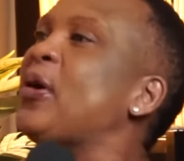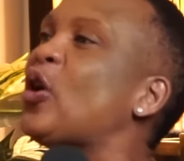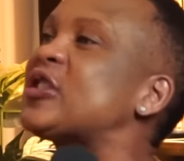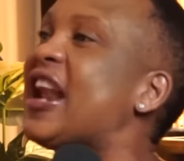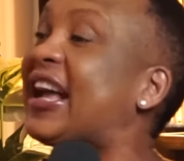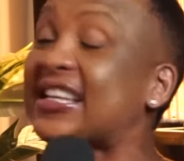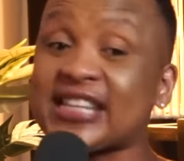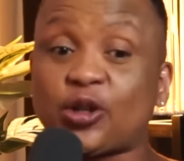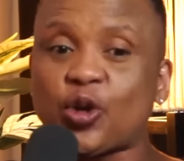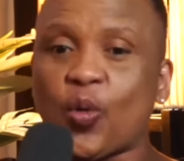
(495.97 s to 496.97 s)
Because like I
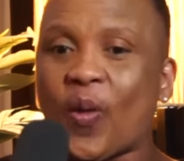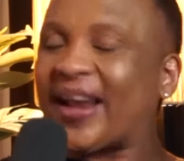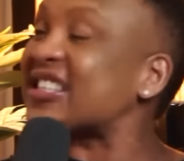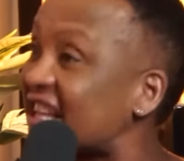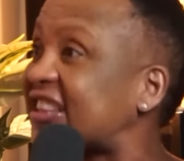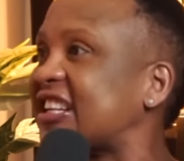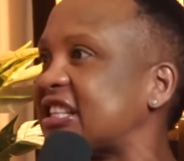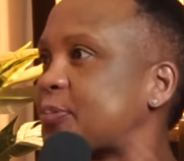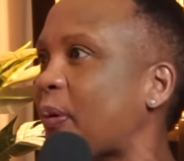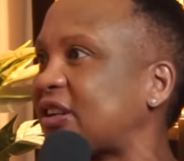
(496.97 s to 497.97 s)
said to you, when I started
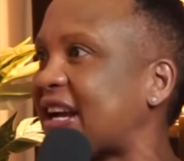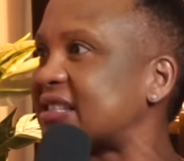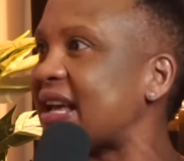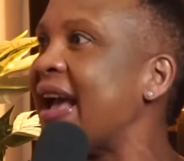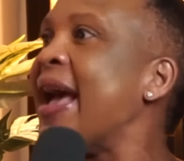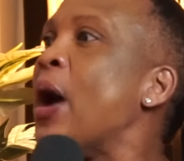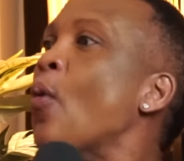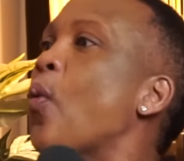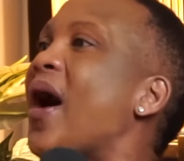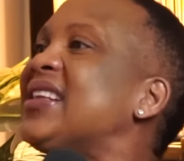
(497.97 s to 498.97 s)
this podcast,
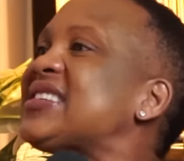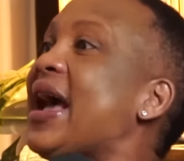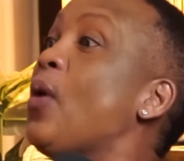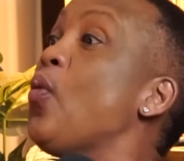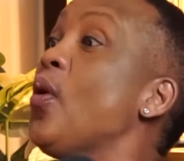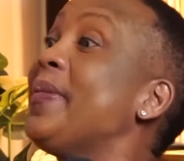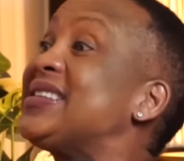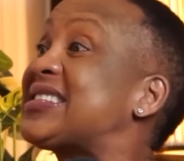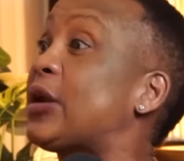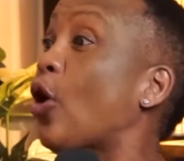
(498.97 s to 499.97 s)
once a
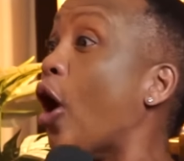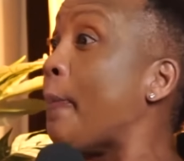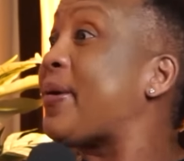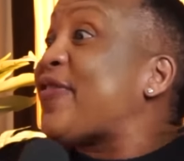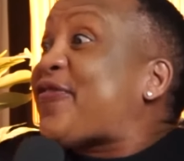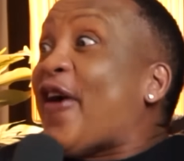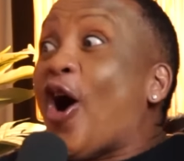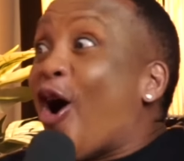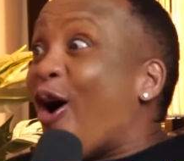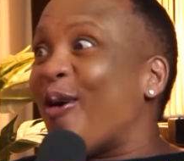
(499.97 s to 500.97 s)
woman said,
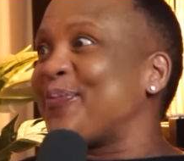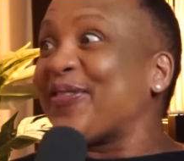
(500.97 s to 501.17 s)
before,